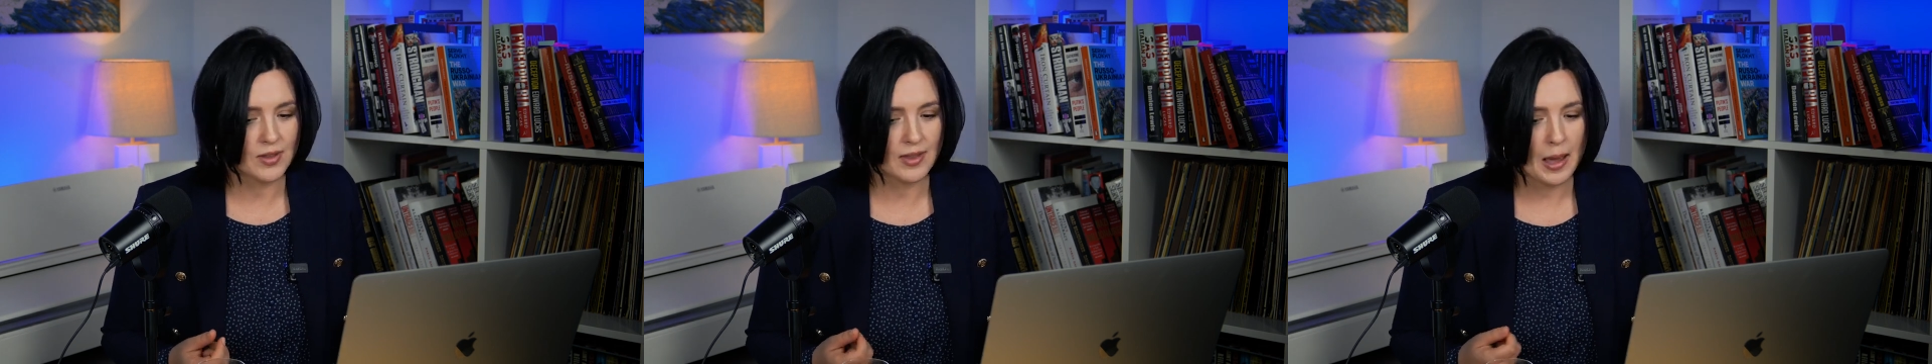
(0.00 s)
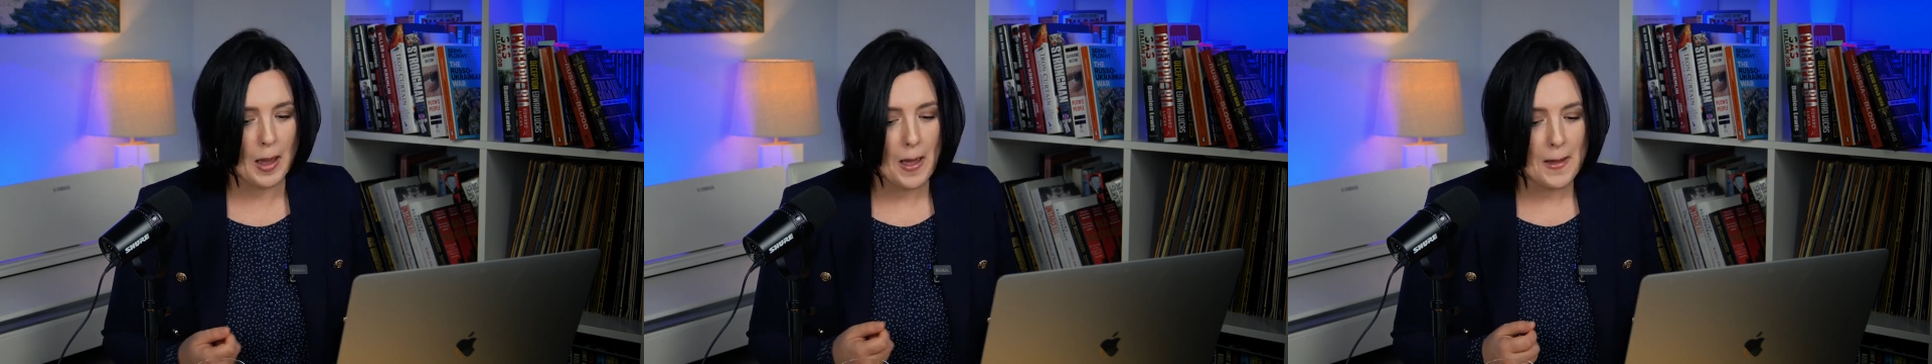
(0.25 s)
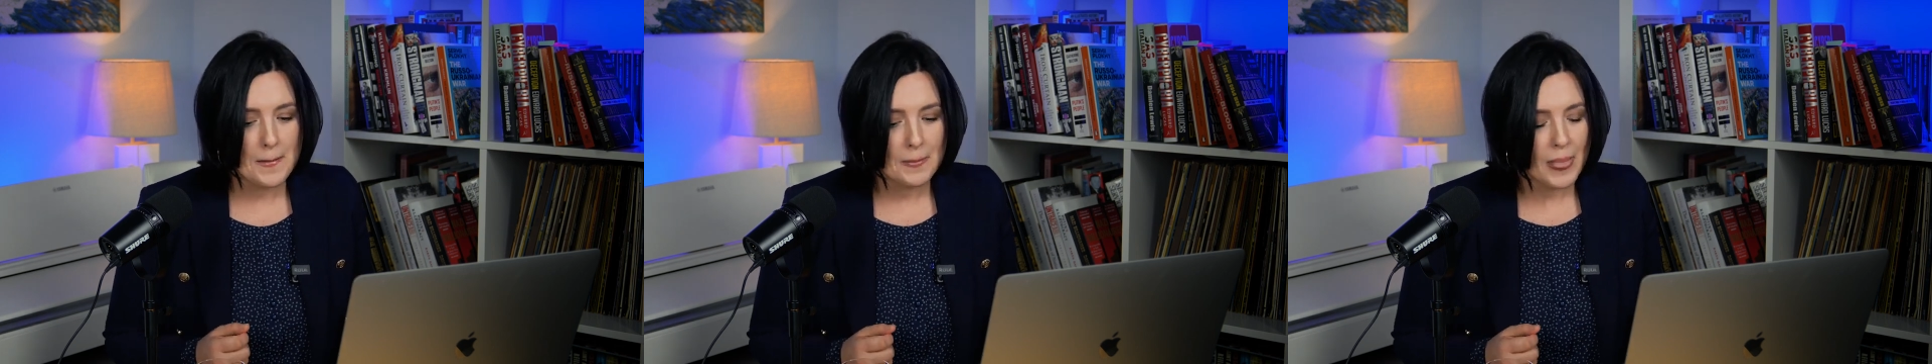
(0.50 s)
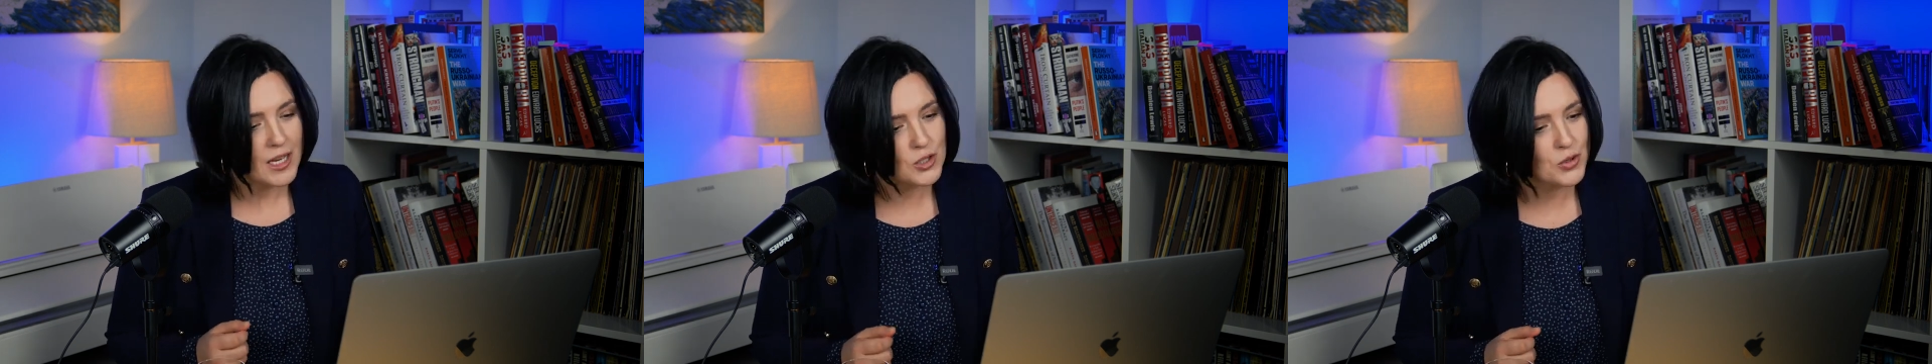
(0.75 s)
in that.
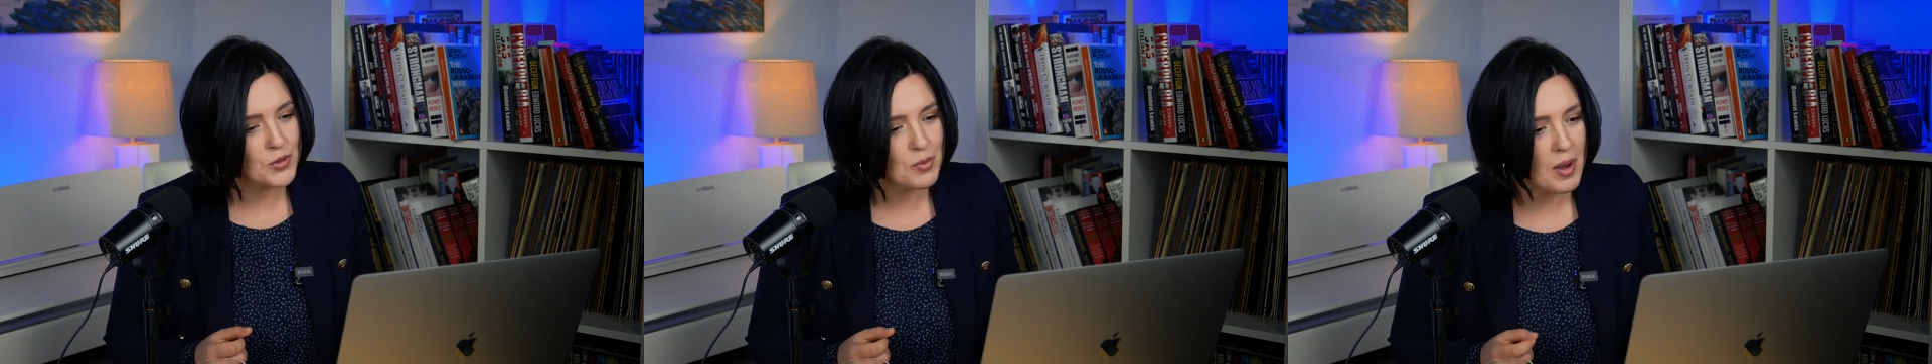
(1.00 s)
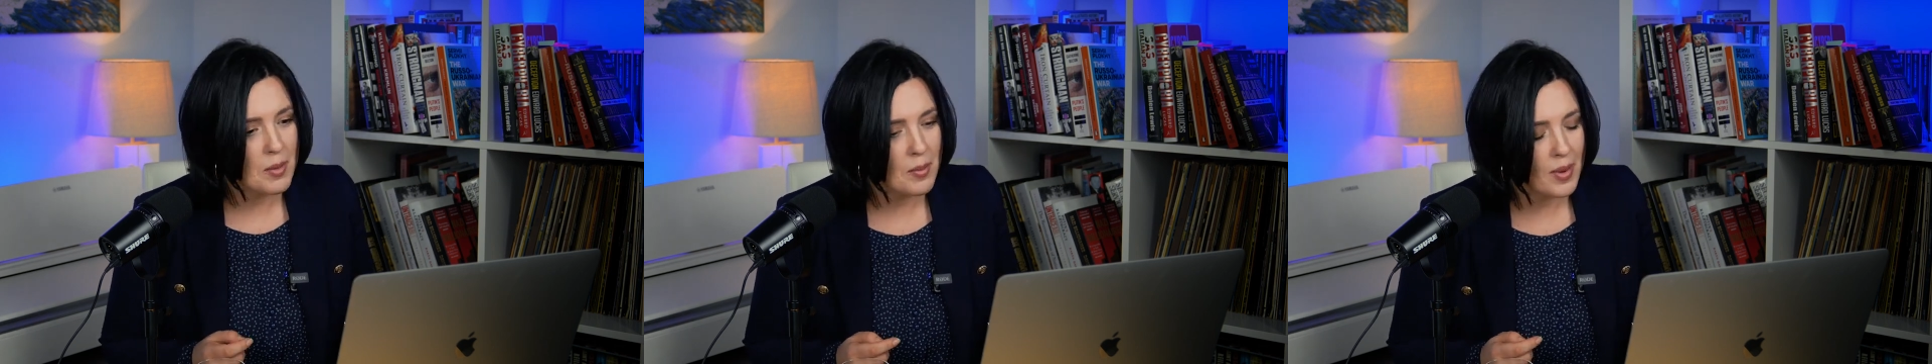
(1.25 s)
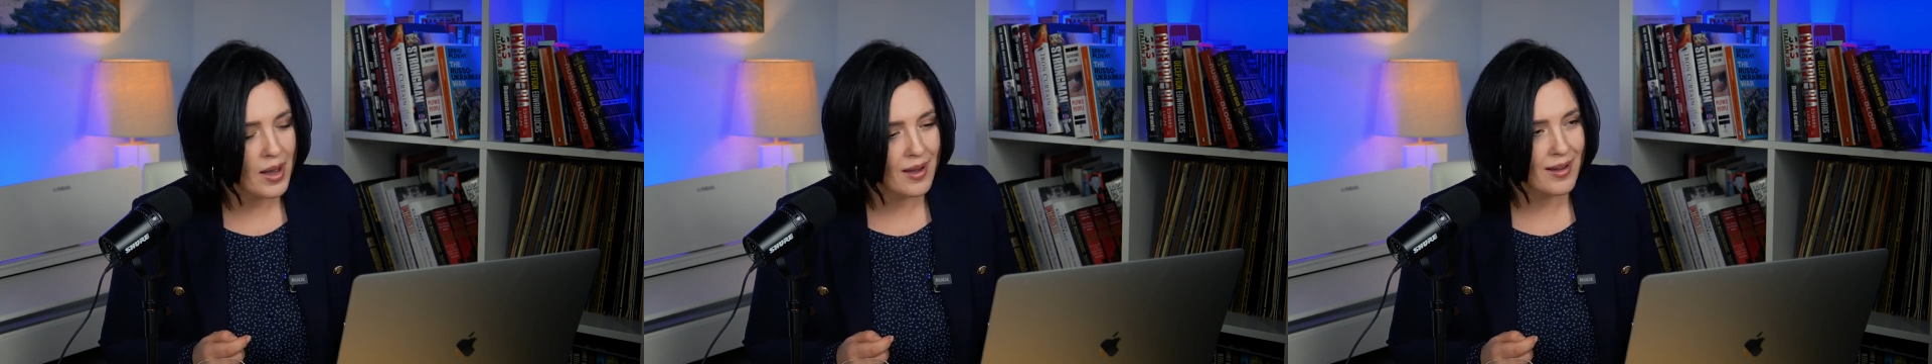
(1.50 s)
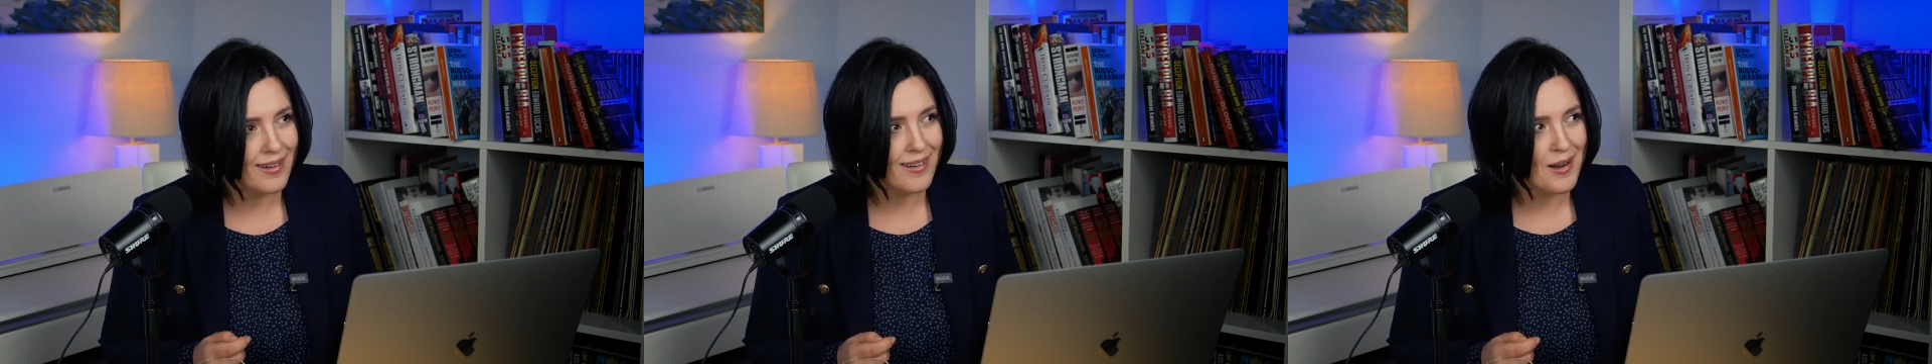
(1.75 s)
Do you
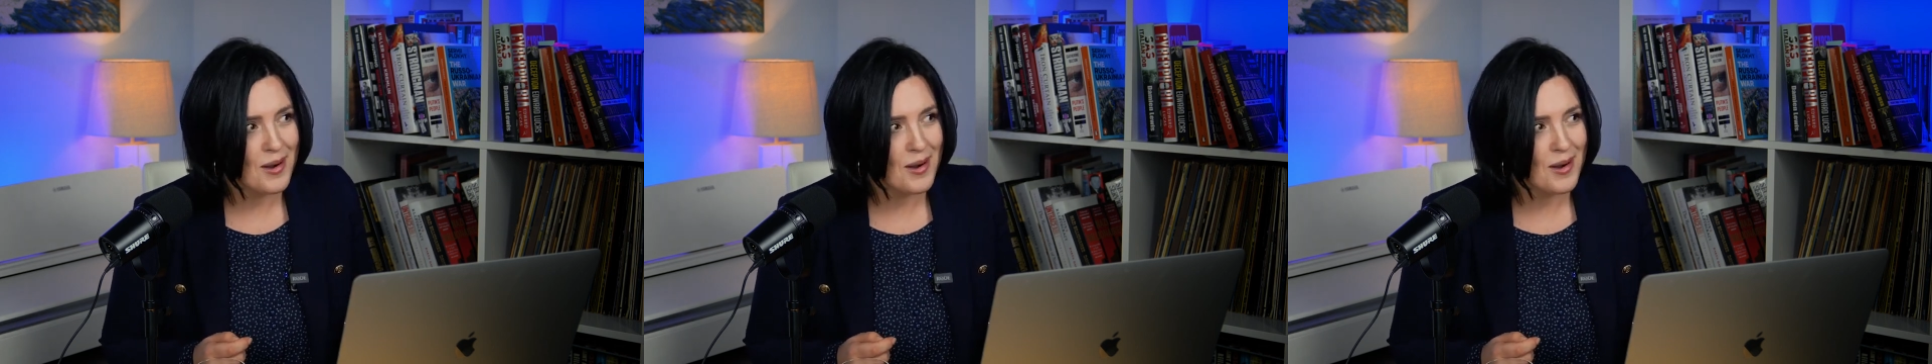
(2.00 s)
remember